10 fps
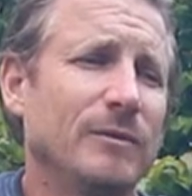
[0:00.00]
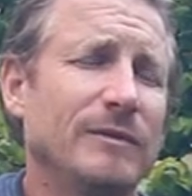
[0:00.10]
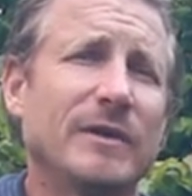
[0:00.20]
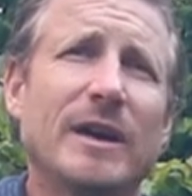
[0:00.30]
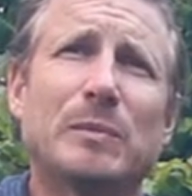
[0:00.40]

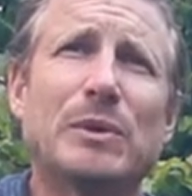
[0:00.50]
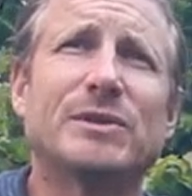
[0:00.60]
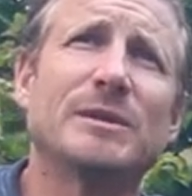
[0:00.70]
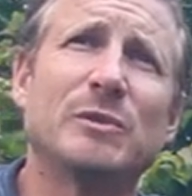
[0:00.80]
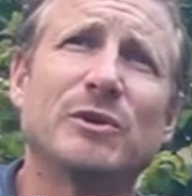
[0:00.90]
We've got
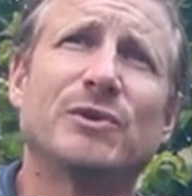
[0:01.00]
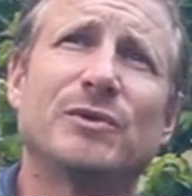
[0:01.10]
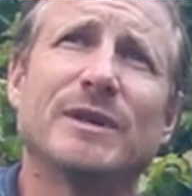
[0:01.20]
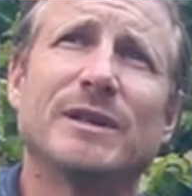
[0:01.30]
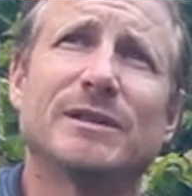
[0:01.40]
persimmon
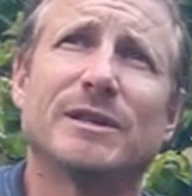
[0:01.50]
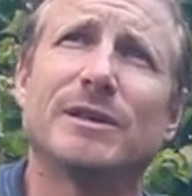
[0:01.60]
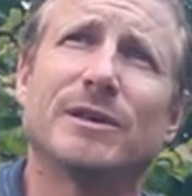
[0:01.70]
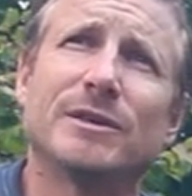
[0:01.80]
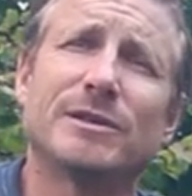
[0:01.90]
trees
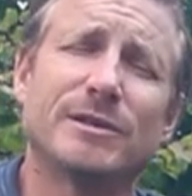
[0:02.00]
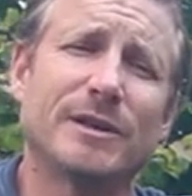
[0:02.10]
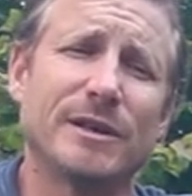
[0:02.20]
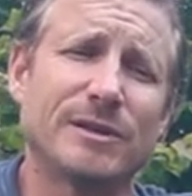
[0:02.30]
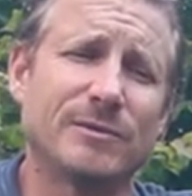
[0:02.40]
that are
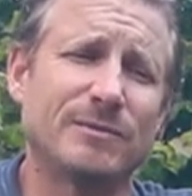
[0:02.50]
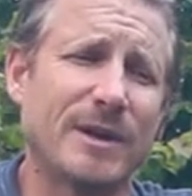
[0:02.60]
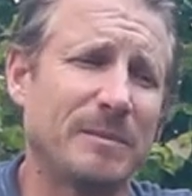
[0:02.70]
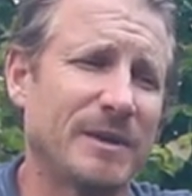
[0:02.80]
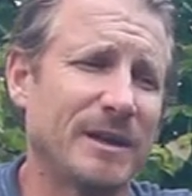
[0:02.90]
starting to
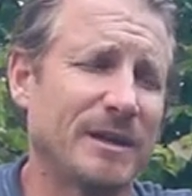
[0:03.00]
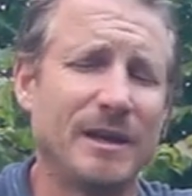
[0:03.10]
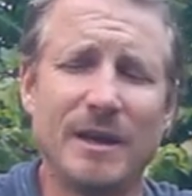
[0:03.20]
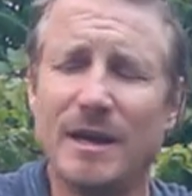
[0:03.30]
ripen.